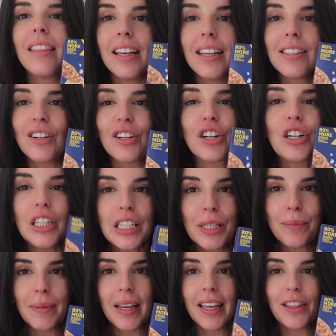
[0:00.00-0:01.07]
these are
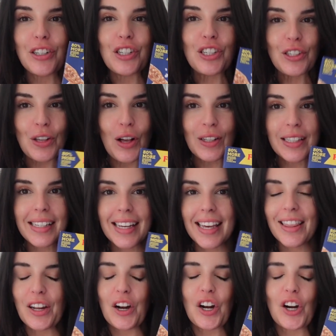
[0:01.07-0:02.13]
crispy, they're salty,
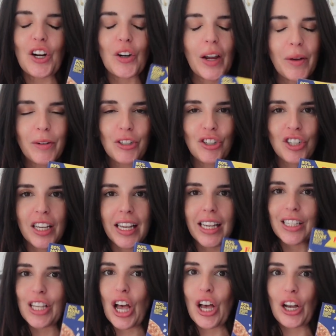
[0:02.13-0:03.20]
they're great with
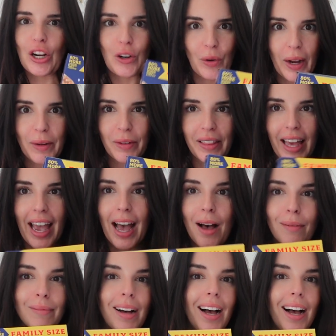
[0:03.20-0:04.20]
cheese, great with ham.